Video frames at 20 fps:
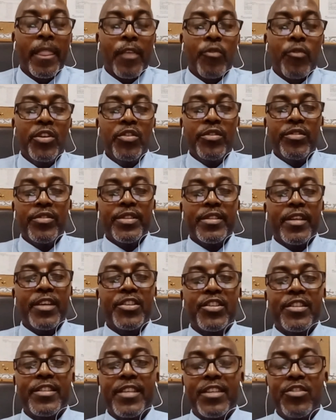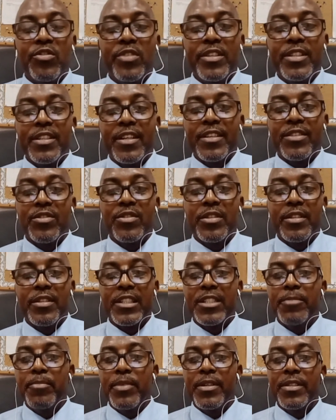when you're in those sessions and you discuss those
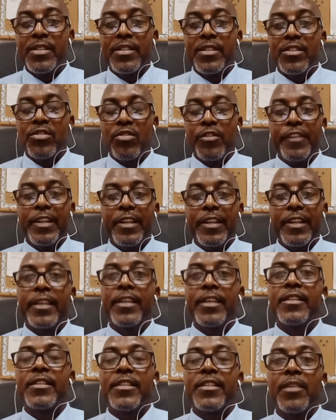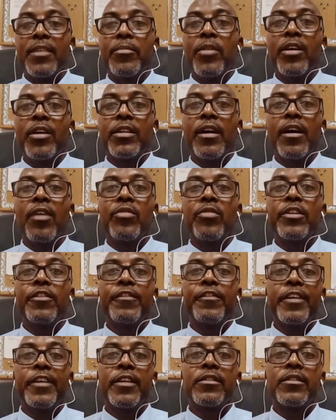things, persons don't feel guilty about how they
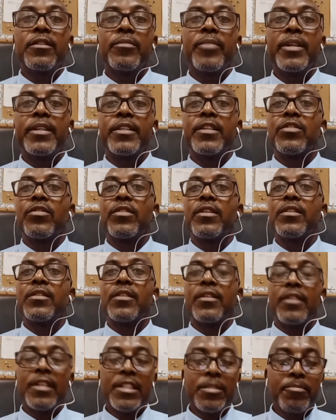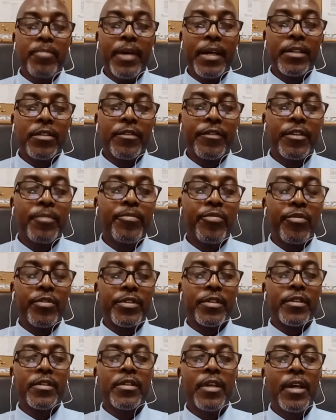felt, but they just understand that's part of the
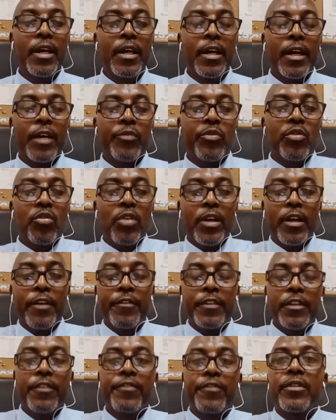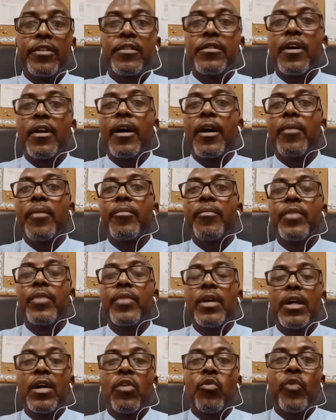process, and we all have different
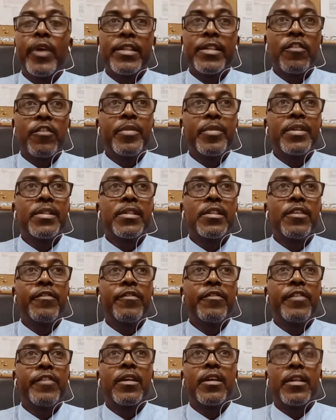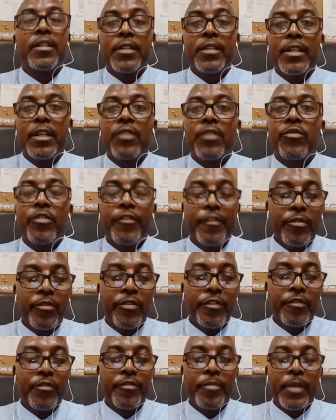ways of perceiving and dealing
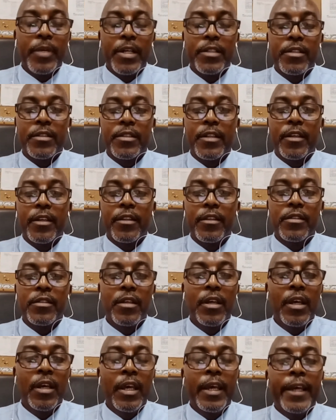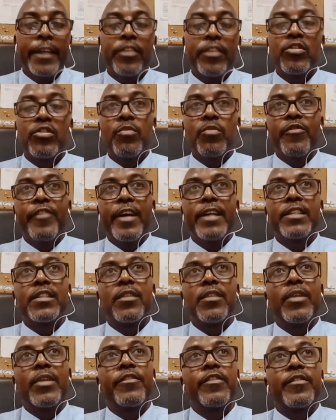with matters like this. It also provides
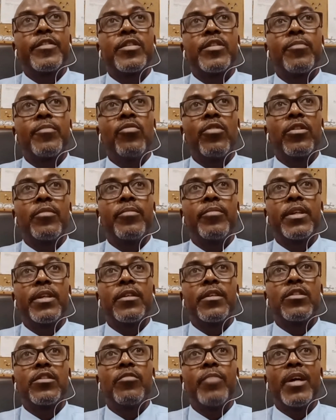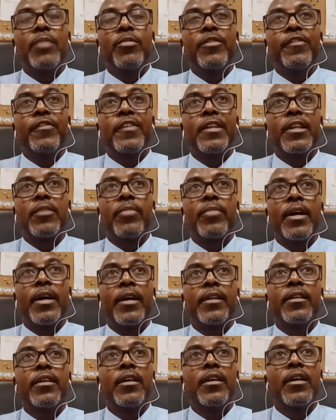some level of support, because you might be feeling
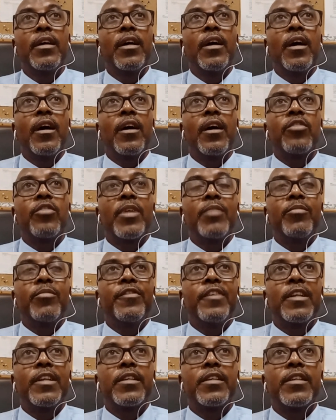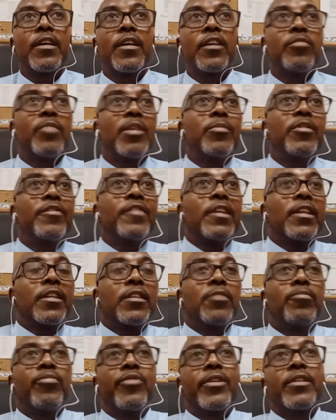bad, or you might be feeling sad, you might be
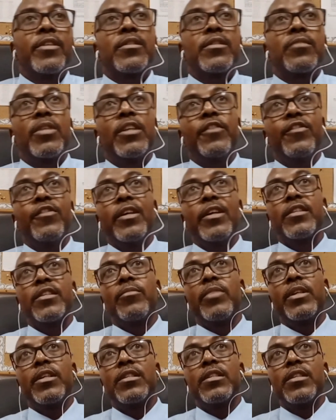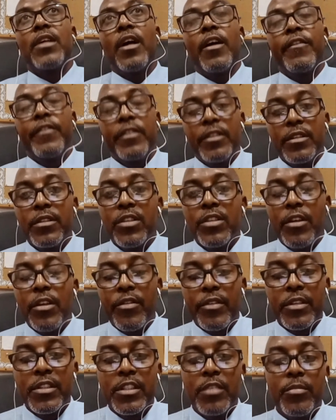feeling depressed, but if you hear somebody else
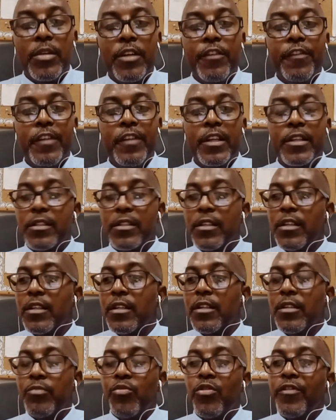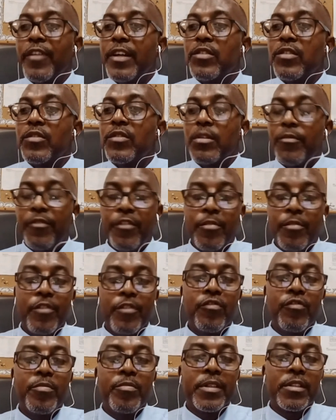sharing similar feelings, then it provides you some form
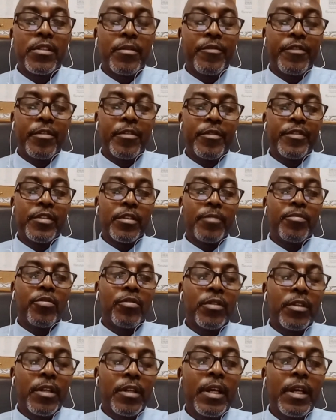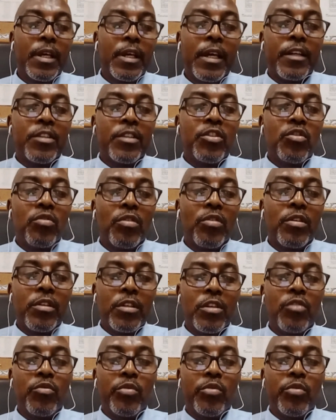of hope and some form of support, that you're not the